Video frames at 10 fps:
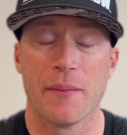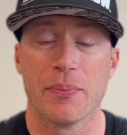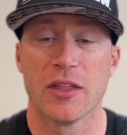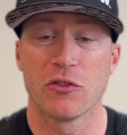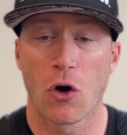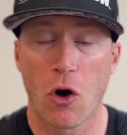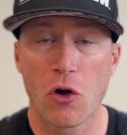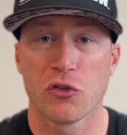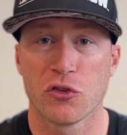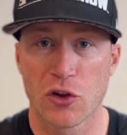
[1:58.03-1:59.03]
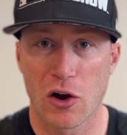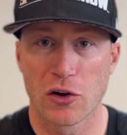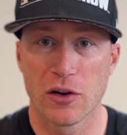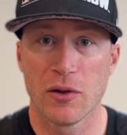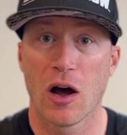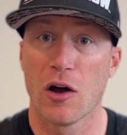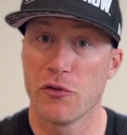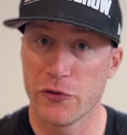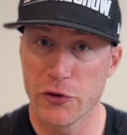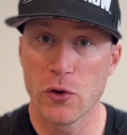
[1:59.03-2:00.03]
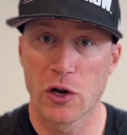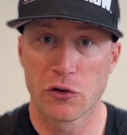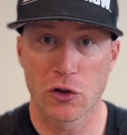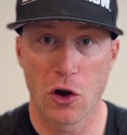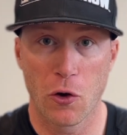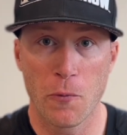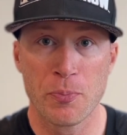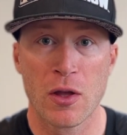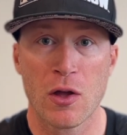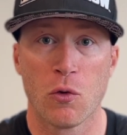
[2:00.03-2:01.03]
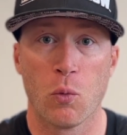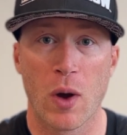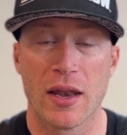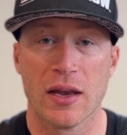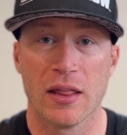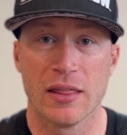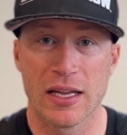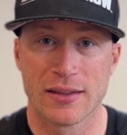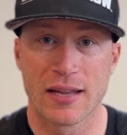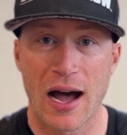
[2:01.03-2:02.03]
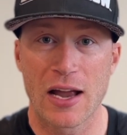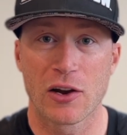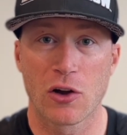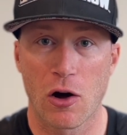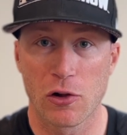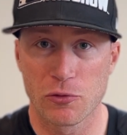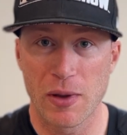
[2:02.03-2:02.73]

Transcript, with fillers: This all started a few years ago when the entire college